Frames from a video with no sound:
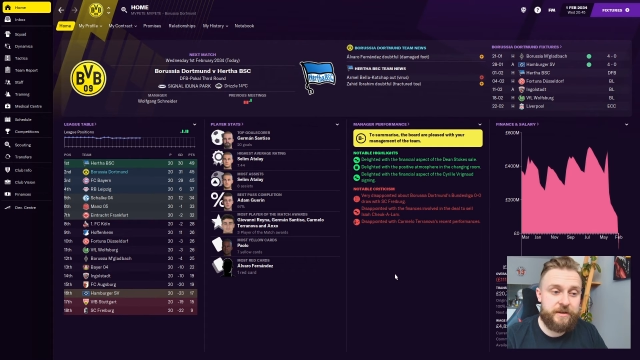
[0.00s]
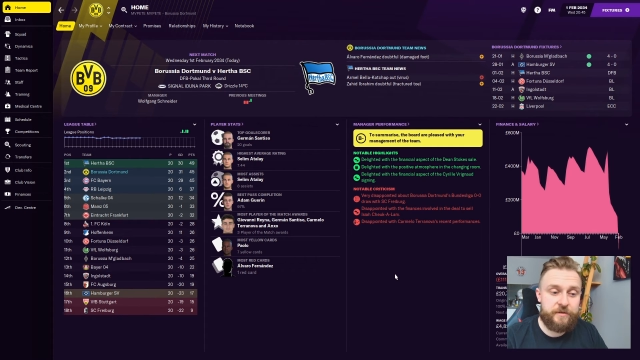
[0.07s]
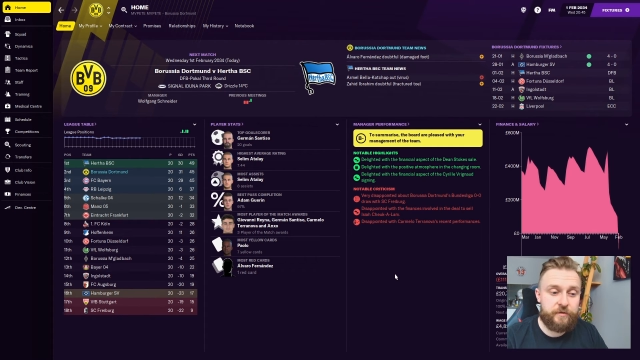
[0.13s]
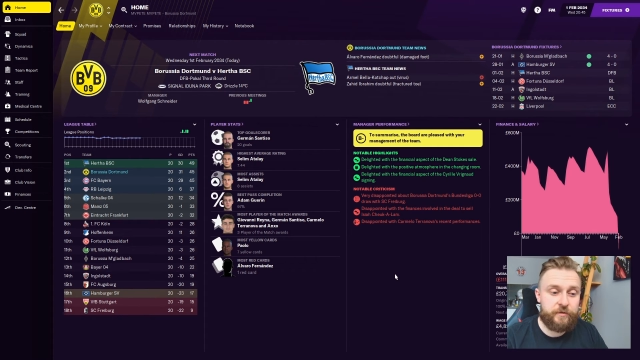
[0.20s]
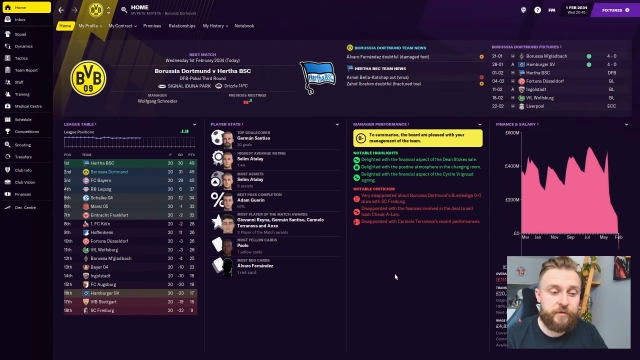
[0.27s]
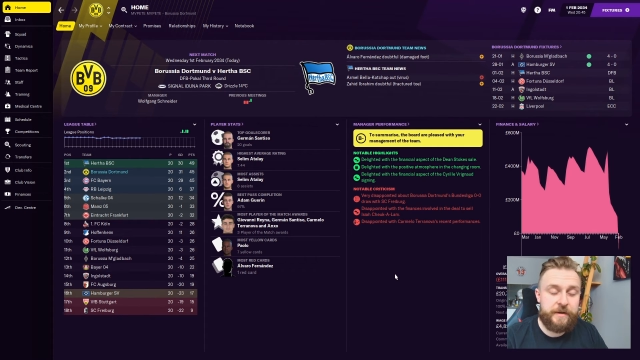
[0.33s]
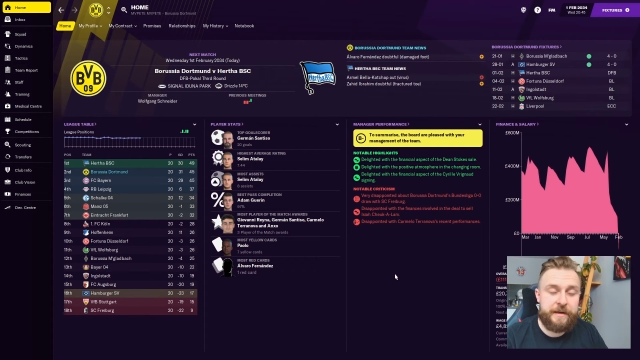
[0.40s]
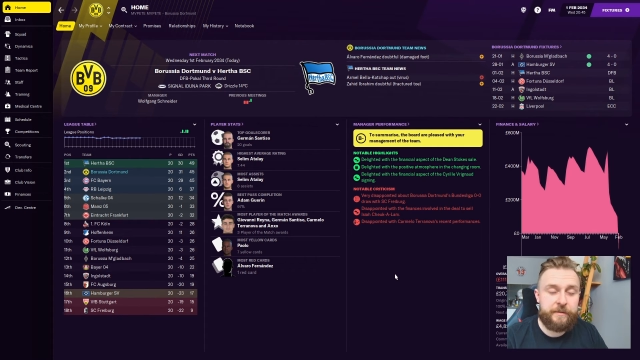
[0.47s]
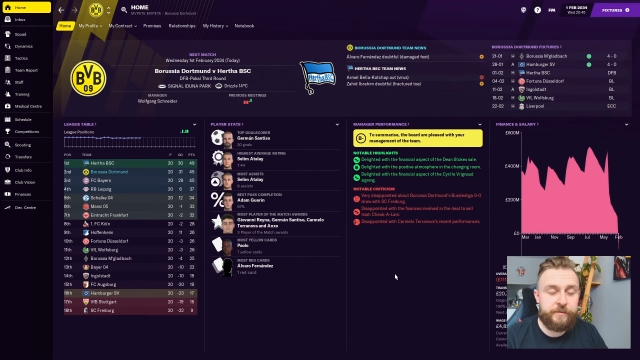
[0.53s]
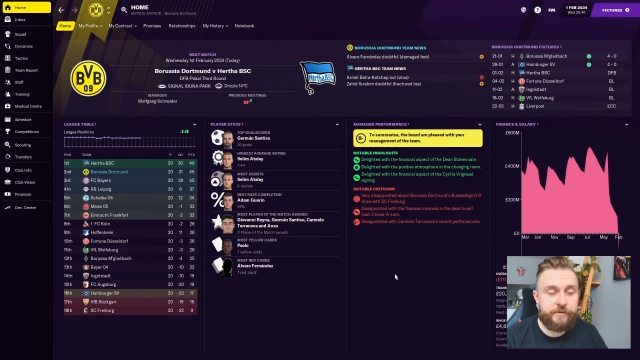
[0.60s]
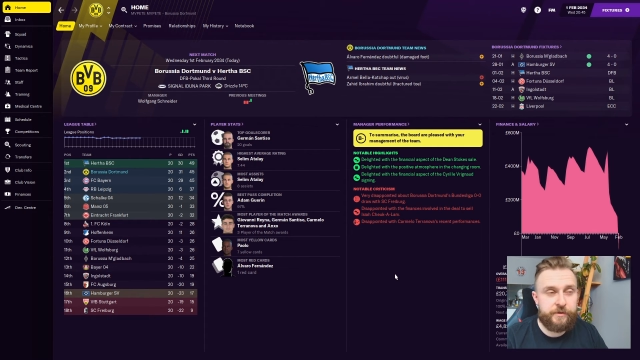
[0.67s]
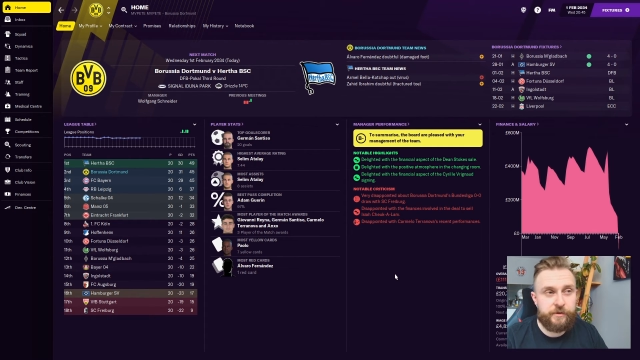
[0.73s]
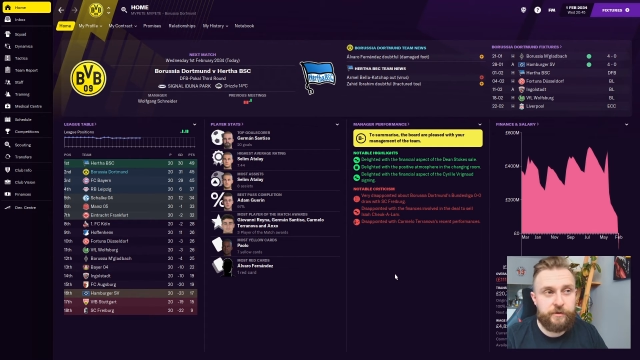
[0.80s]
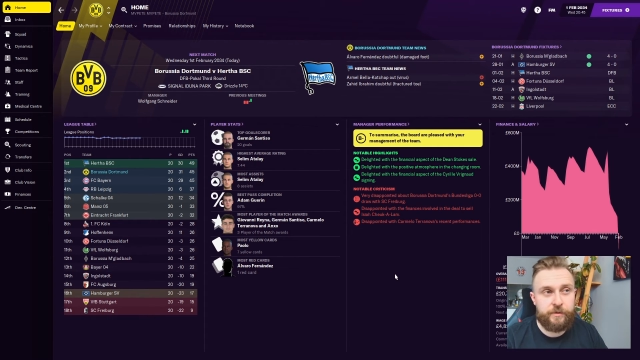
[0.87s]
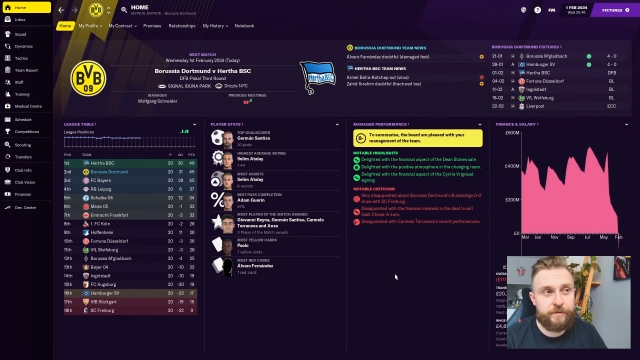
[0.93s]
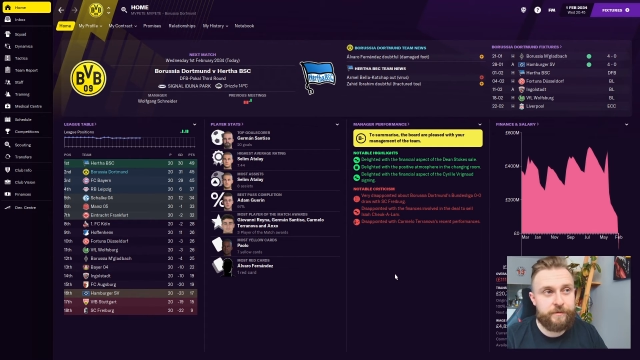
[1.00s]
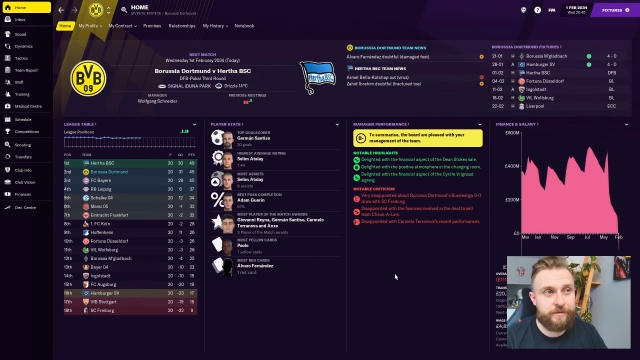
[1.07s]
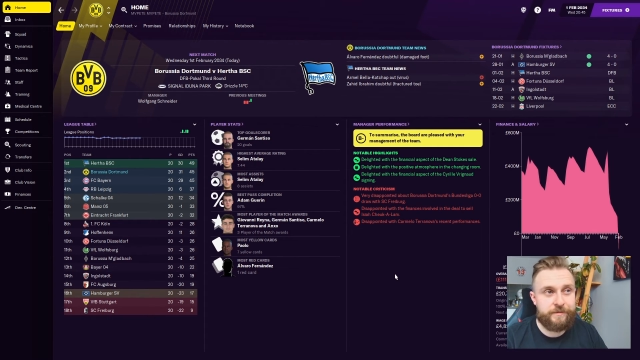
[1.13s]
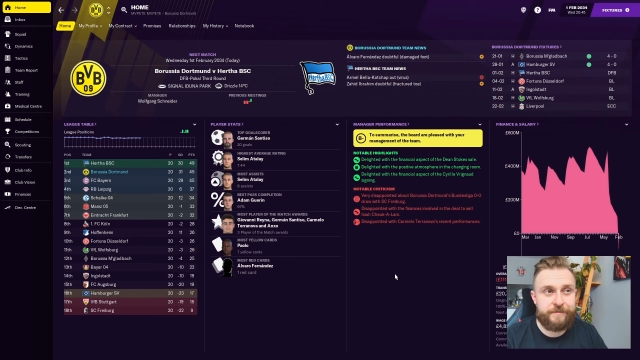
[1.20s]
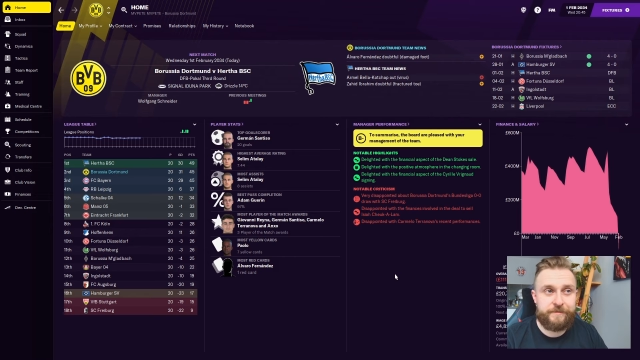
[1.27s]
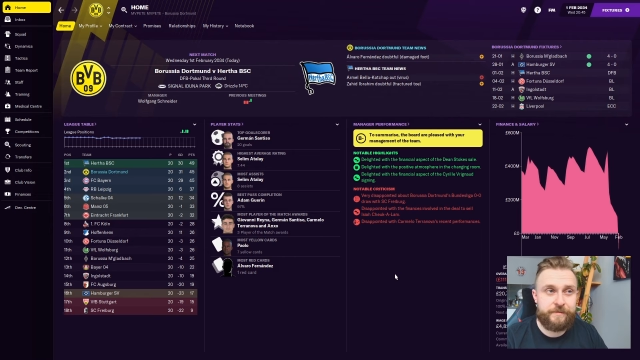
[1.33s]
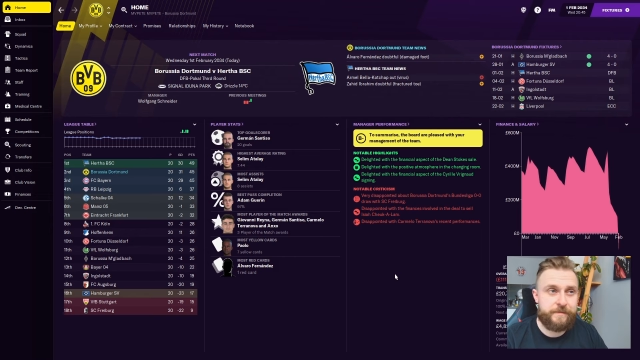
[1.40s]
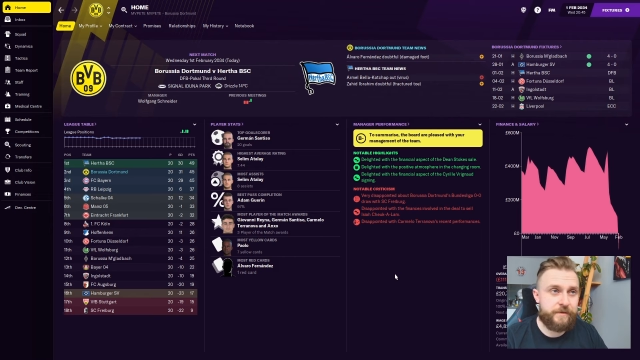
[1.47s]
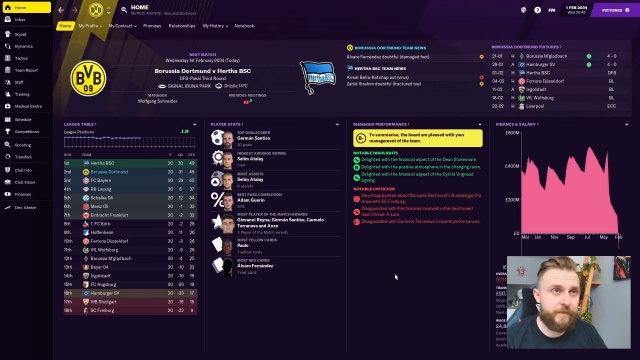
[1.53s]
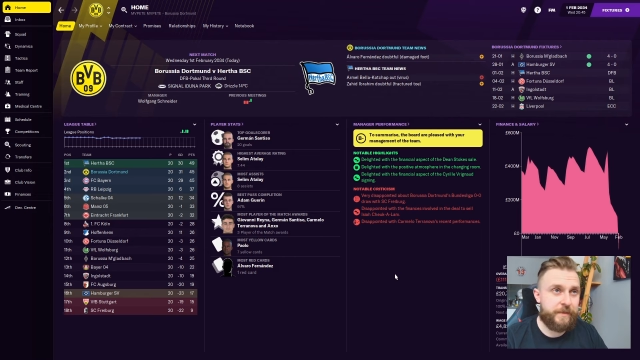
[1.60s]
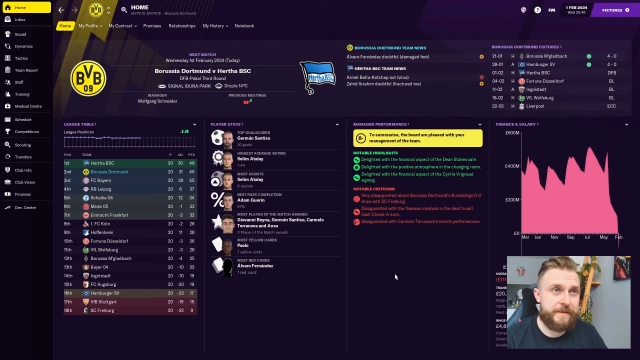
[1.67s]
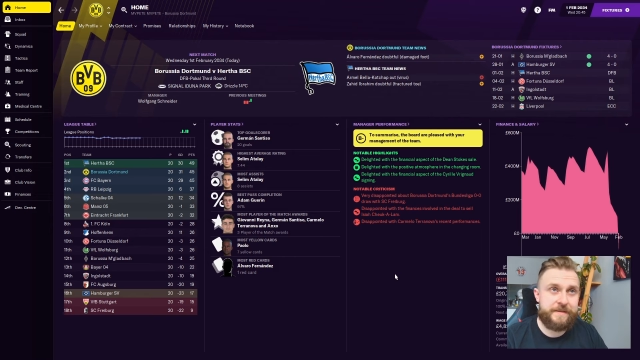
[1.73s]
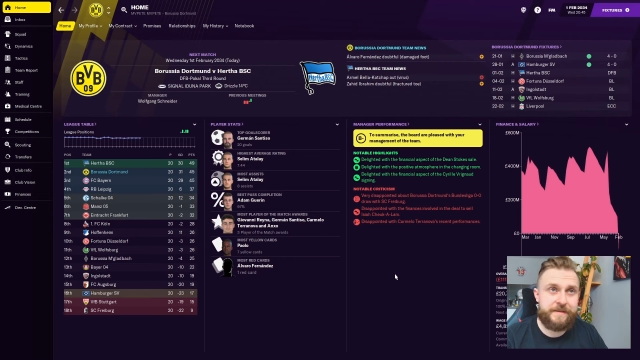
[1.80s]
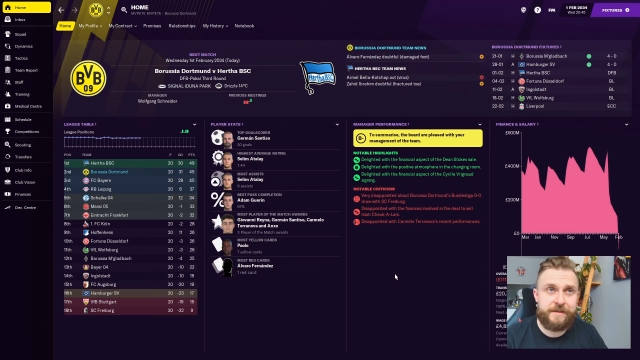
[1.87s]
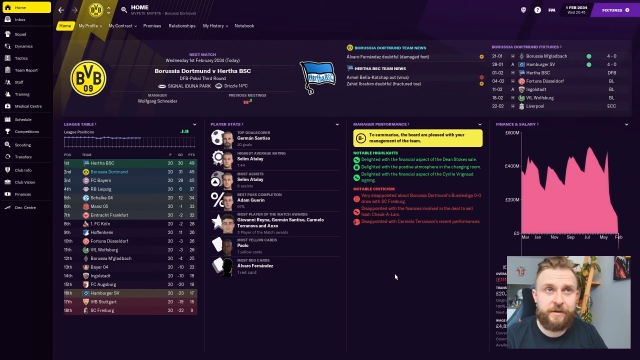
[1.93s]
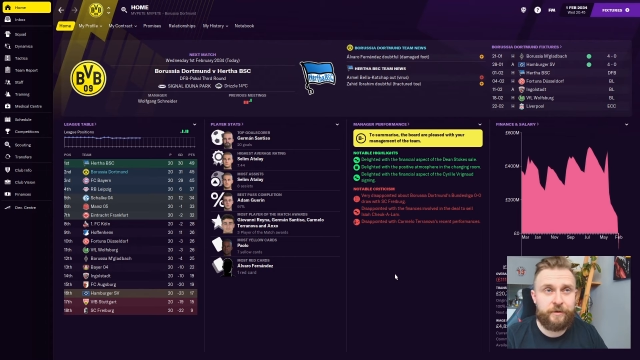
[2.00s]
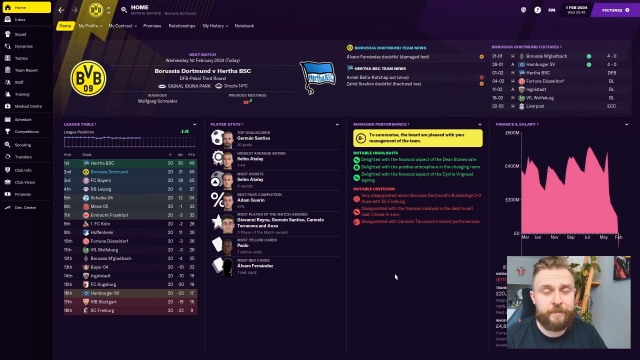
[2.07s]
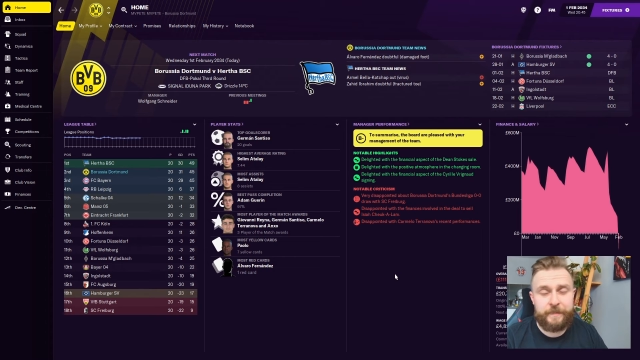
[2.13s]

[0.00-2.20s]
of around 220 odd